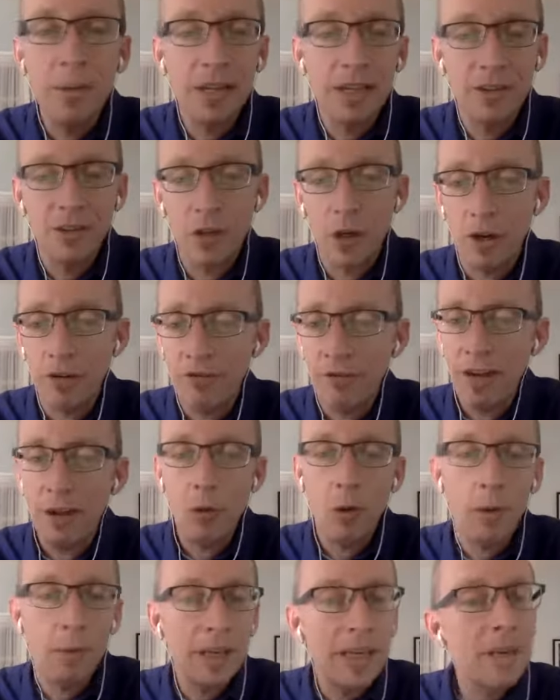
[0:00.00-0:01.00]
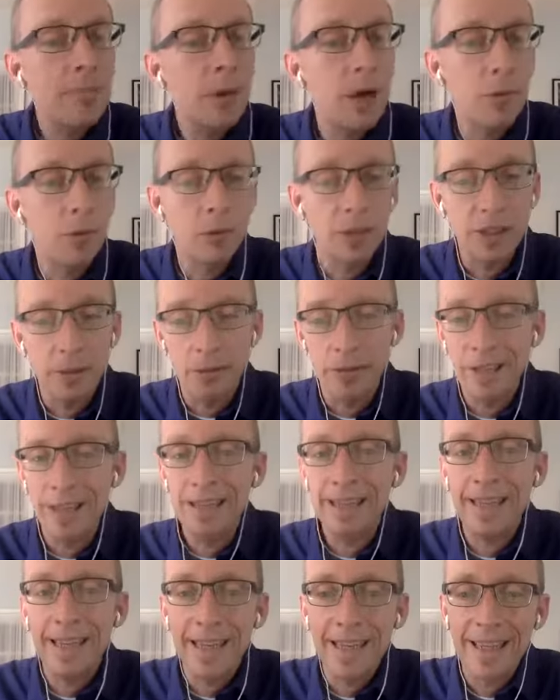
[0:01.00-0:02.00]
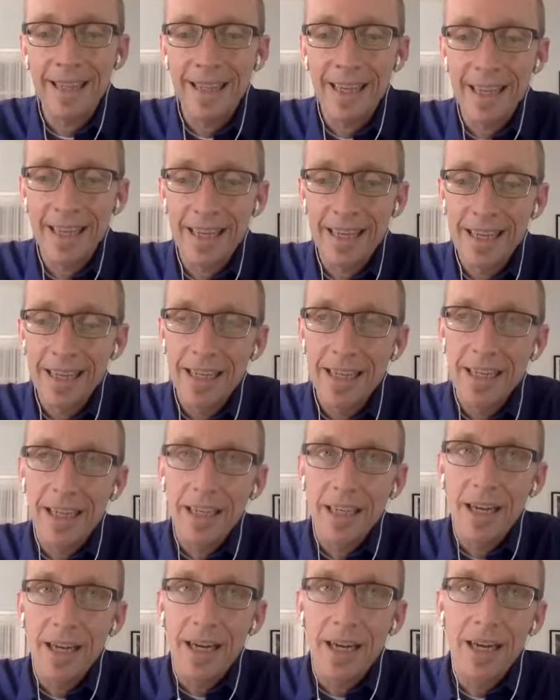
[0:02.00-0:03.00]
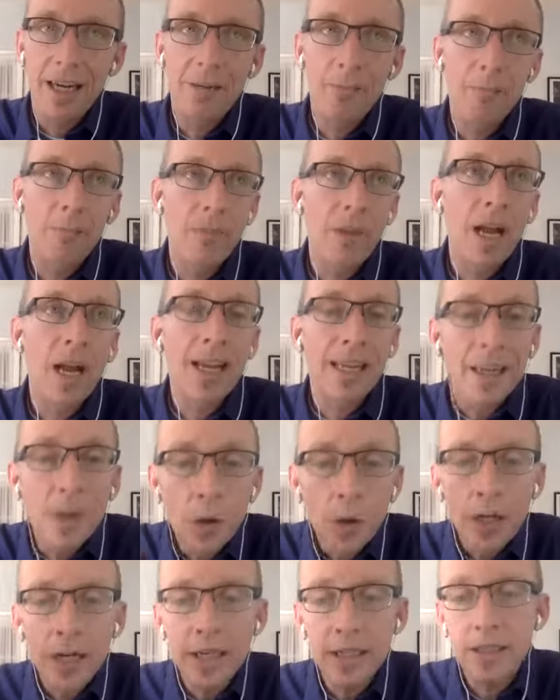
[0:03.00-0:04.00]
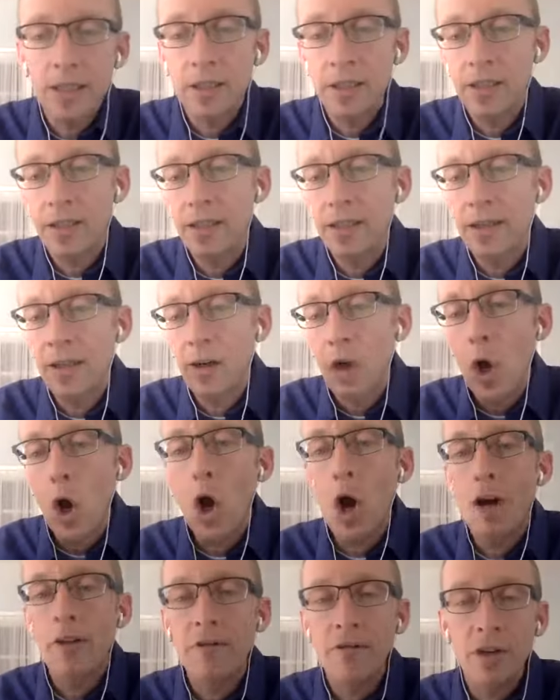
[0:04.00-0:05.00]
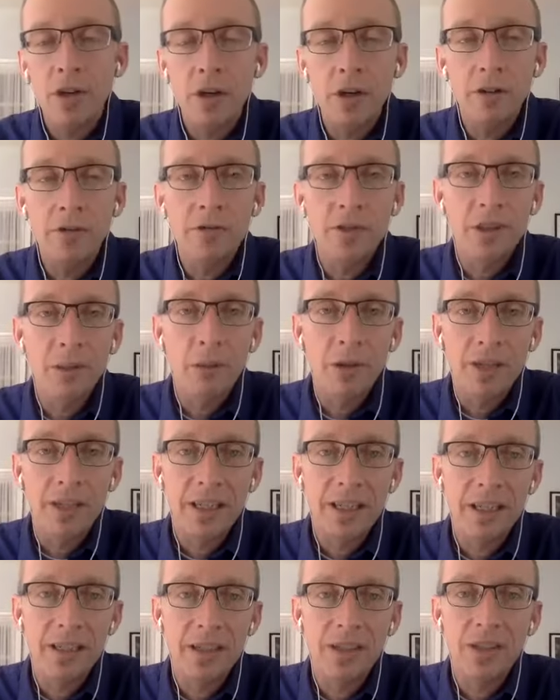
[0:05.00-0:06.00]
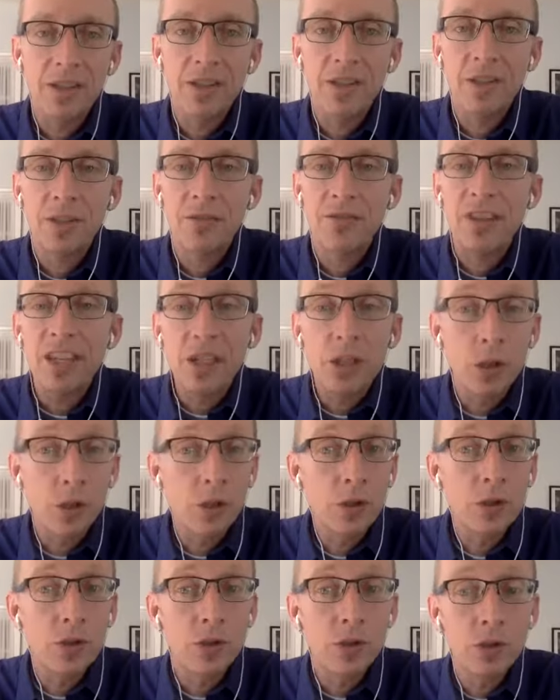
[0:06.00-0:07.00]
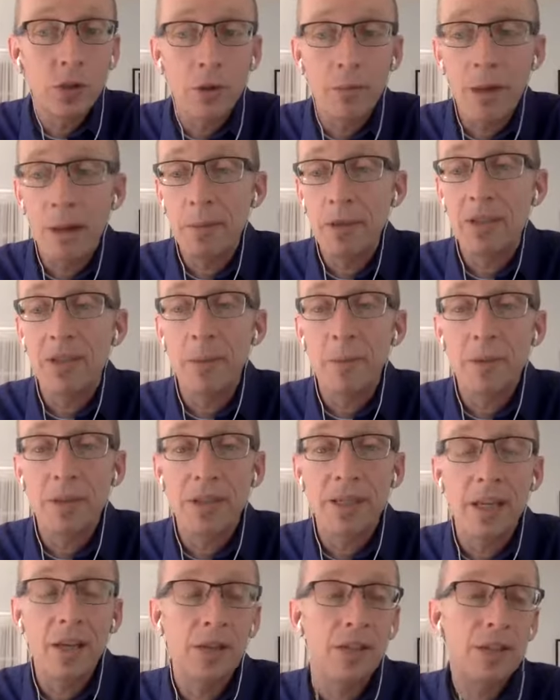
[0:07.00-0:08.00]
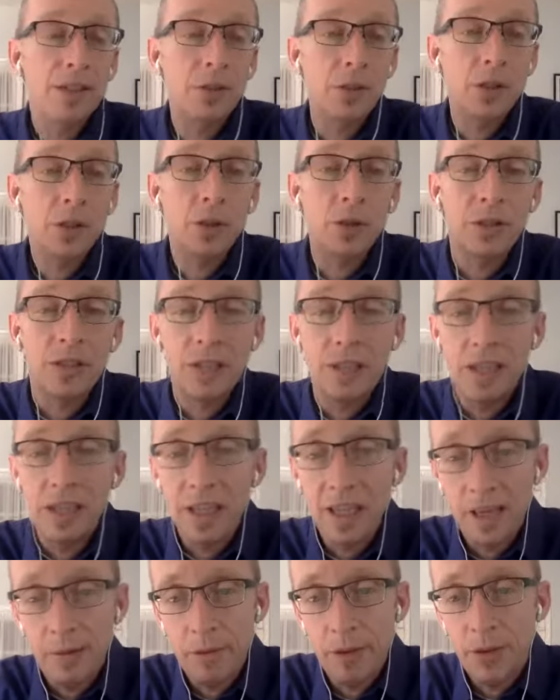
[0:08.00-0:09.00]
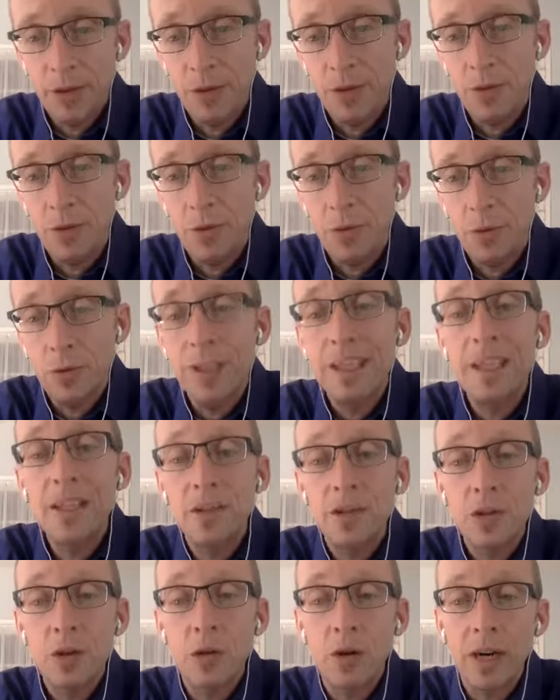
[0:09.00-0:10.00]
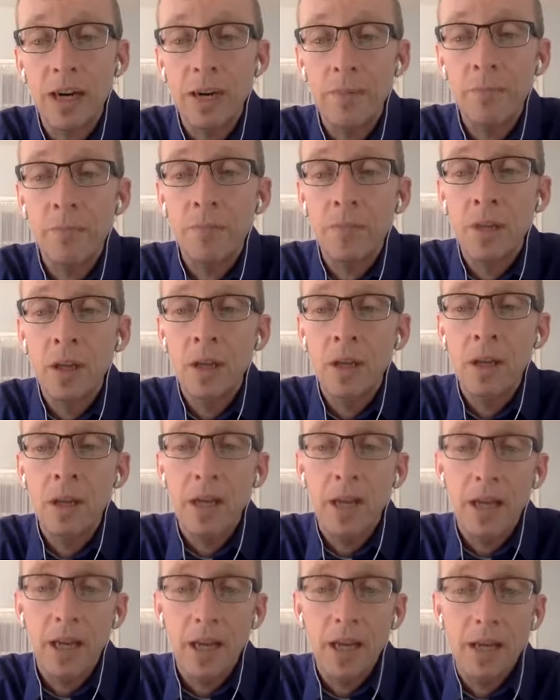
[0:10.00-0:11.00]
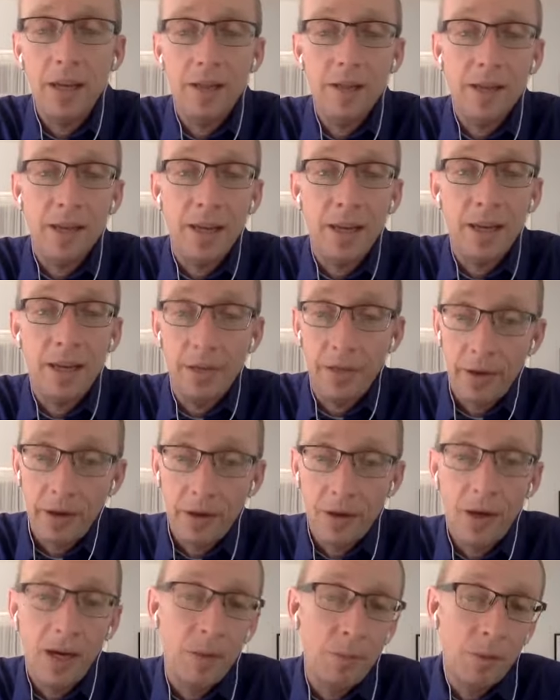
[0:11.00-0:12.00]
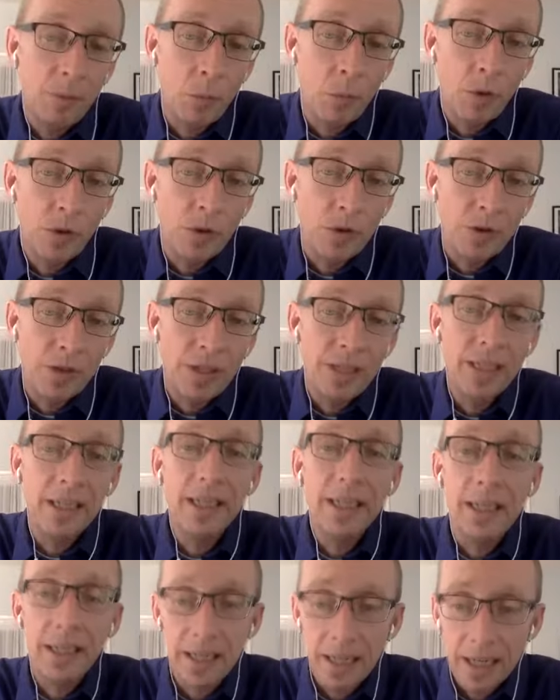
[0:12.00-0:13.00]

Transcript: try to follow up, keep up with some of these. They iterate off of some of these features. So it might be something that you could see coming to Instagram. And there, I'd be more interested in it